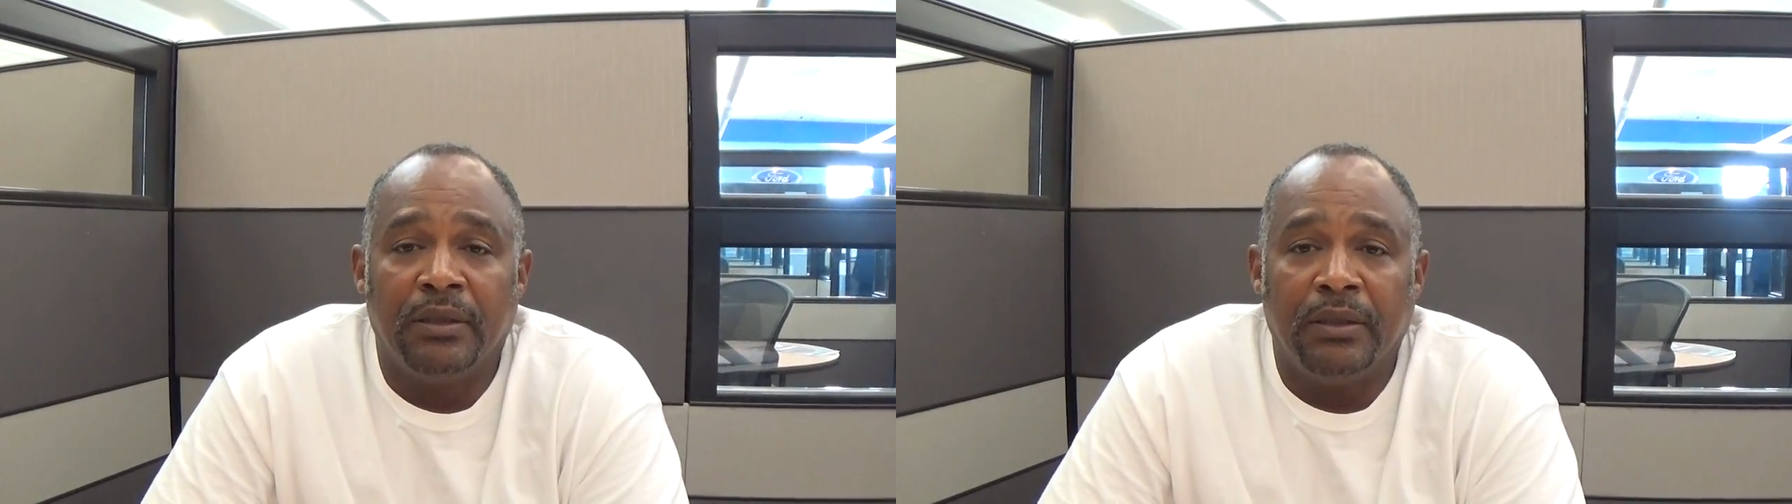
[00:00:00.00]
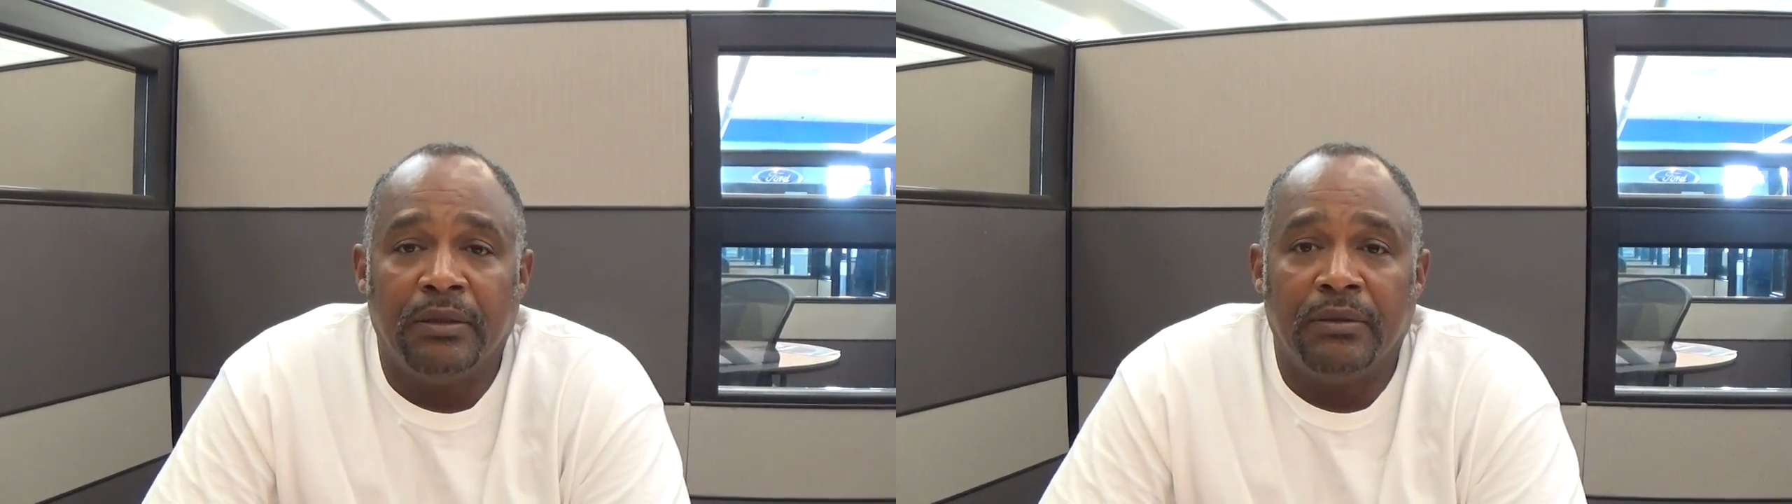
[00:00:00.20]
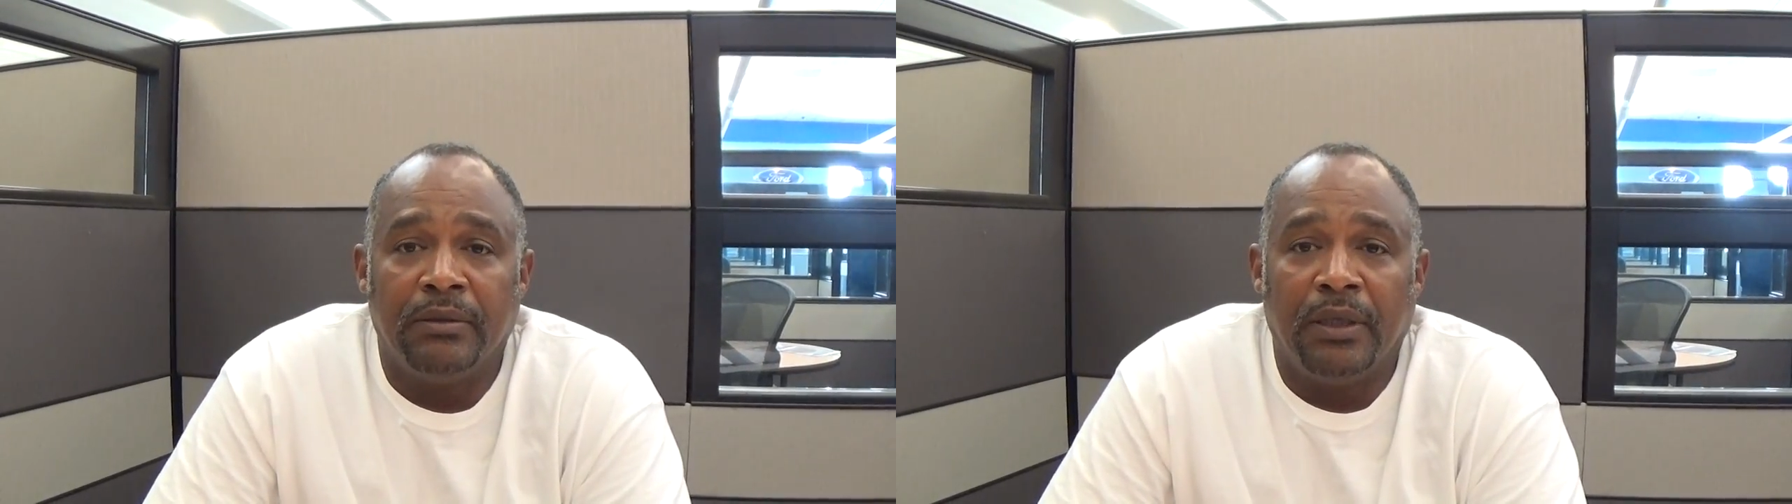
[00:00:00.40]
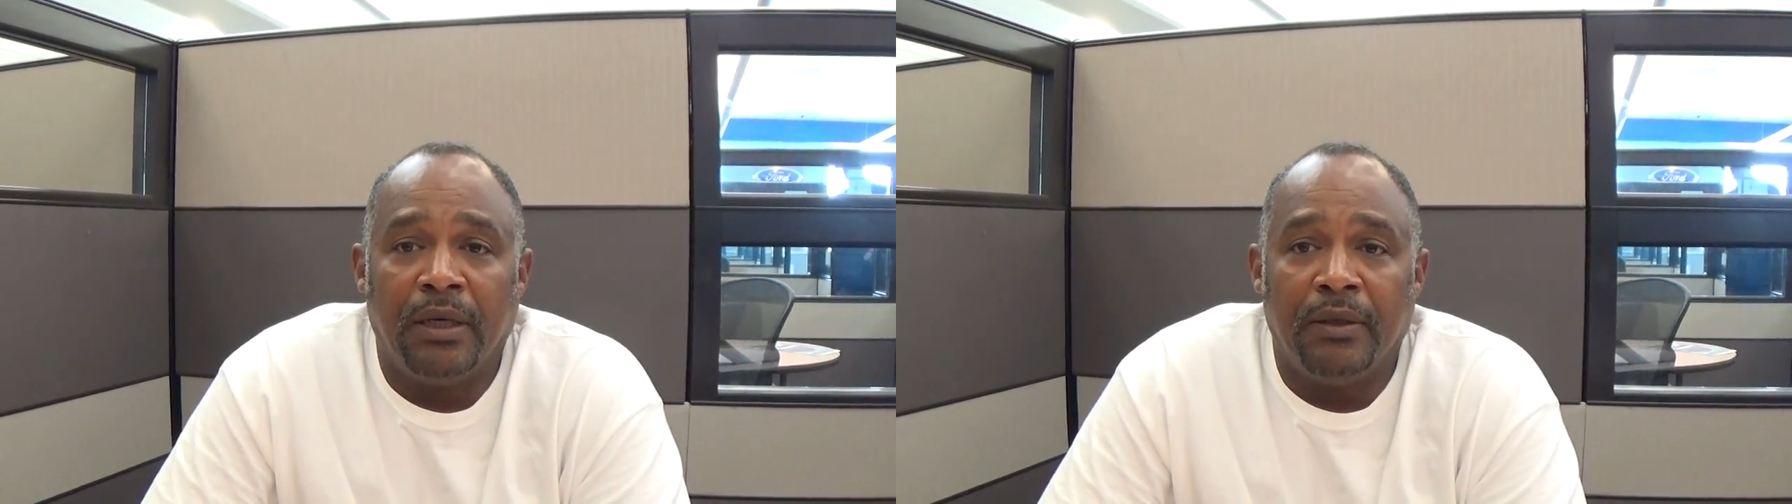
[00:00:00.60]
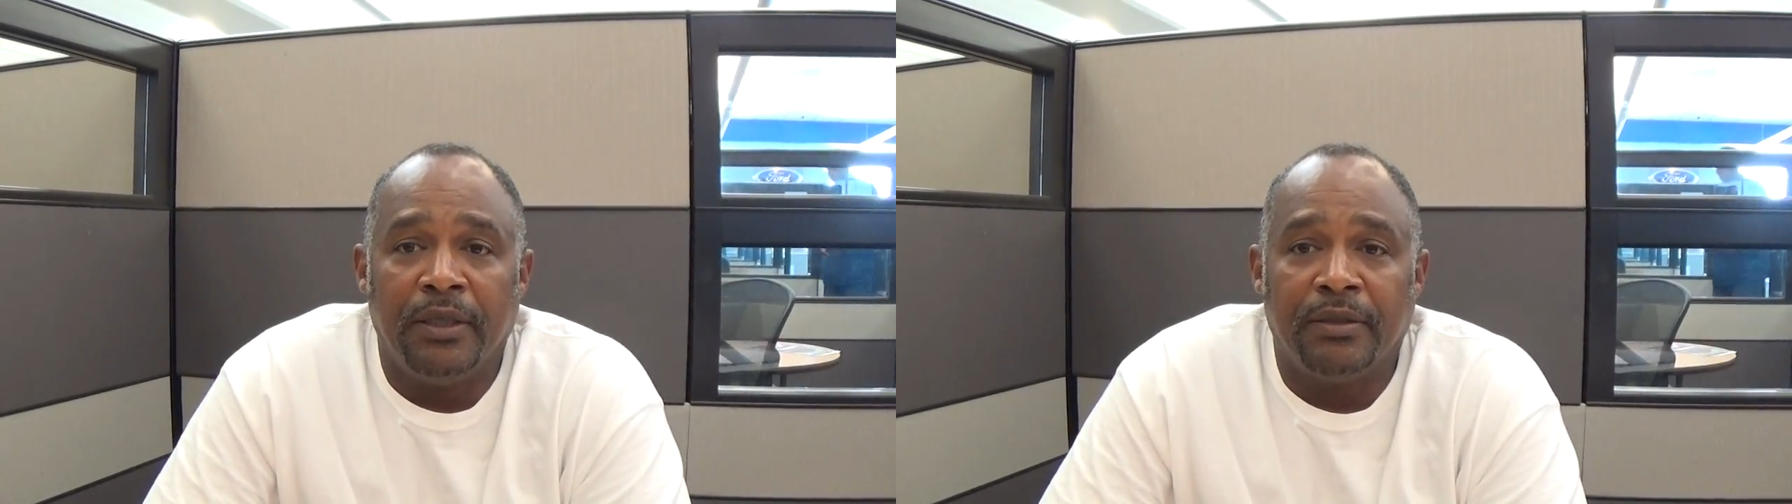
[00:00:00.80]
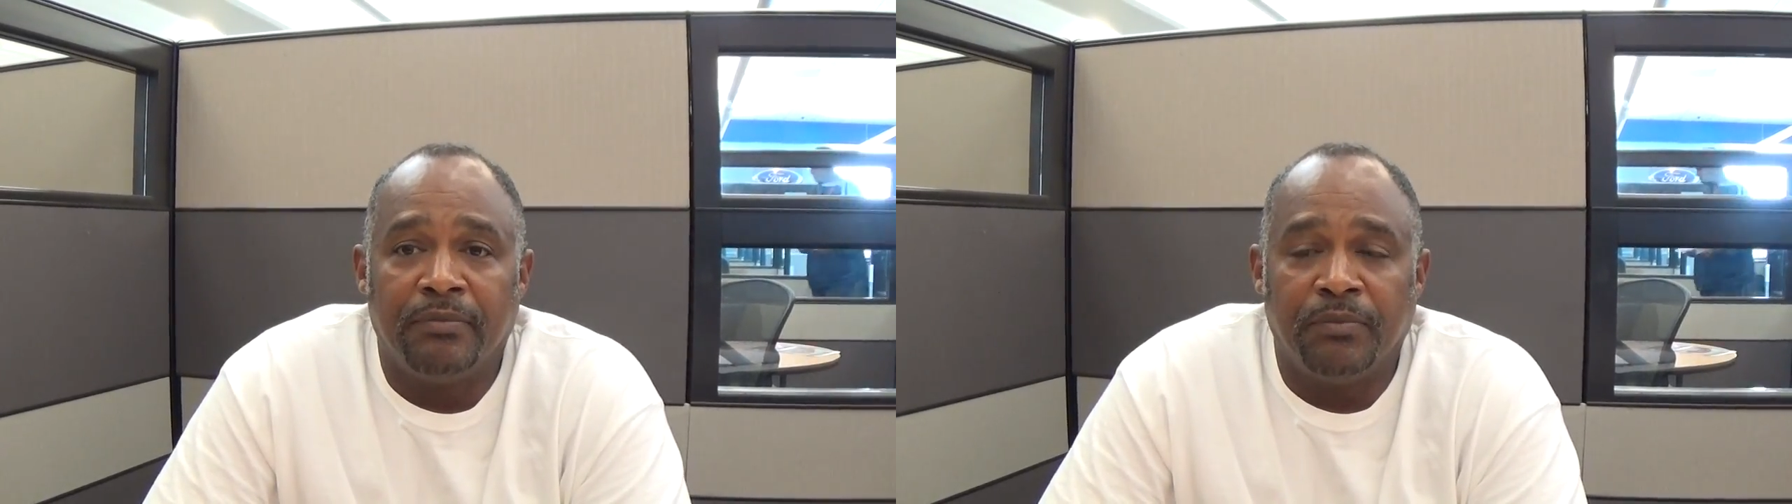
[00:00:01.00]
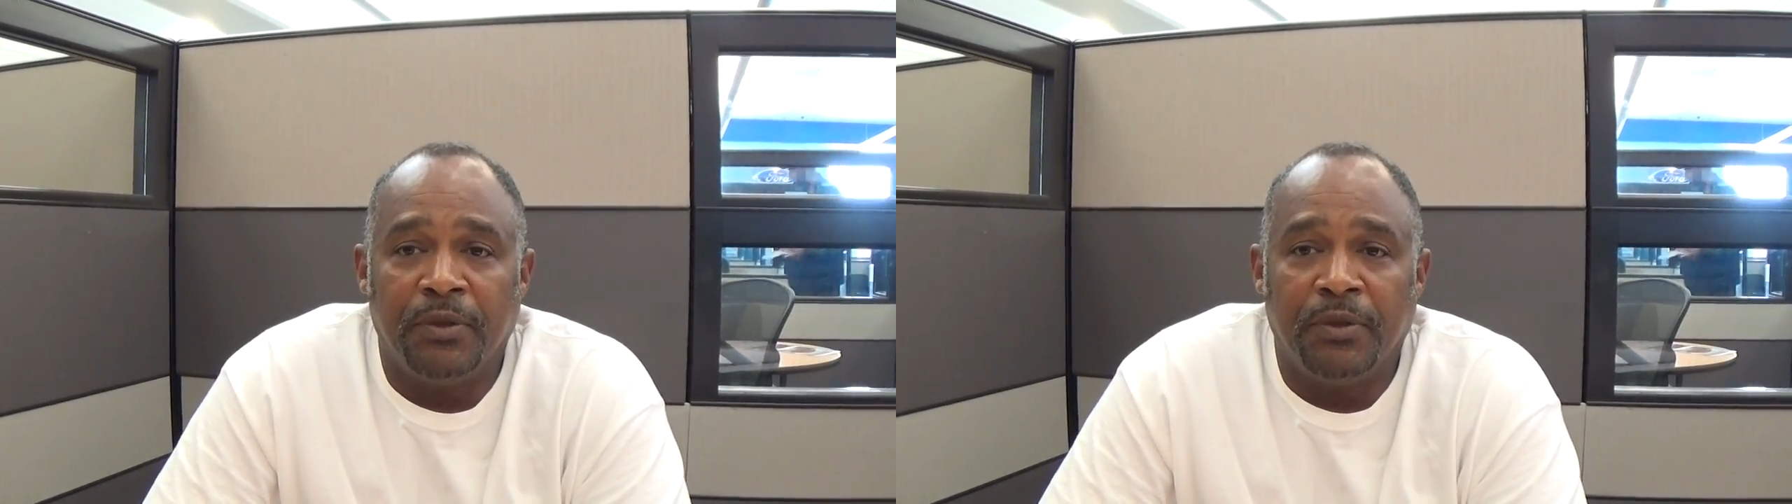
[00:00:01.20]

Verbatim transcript: and uh, it